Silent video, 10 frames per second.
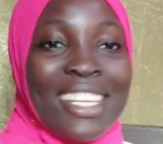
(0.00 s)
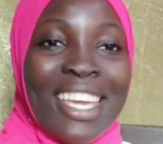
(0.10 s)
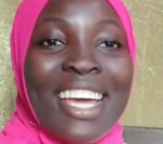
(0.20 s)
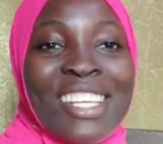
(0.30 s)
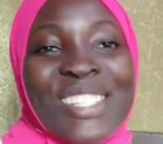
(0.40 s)

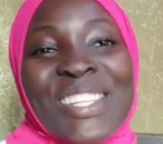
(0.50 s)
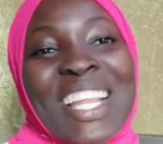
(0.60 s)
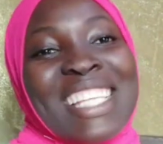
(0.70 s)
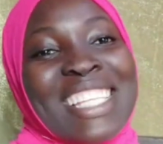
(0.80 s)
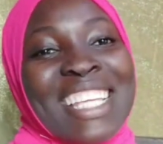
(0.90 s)
Yeah, so
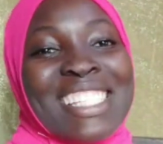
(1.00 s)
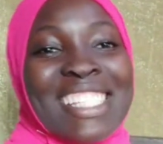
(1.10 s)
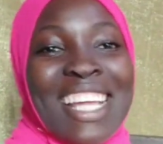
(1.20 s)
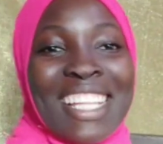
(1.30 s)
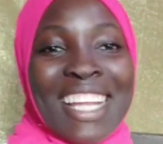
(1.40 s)
let's get
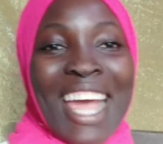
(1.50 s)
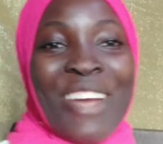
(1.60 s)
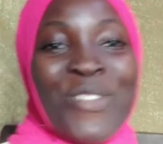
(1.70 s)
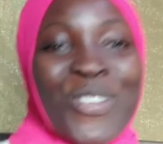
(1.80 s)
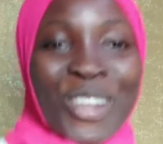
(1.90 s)
started.
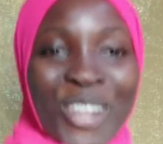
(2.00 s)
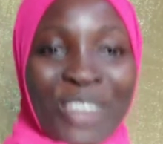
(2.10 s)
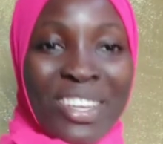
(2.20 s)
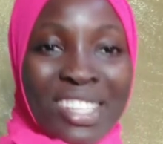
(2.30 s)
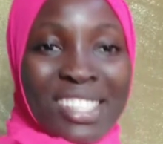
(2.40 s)
I hope you
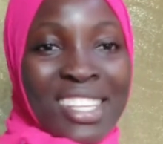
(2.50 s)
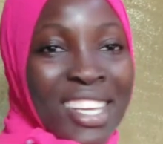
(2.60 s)
love it.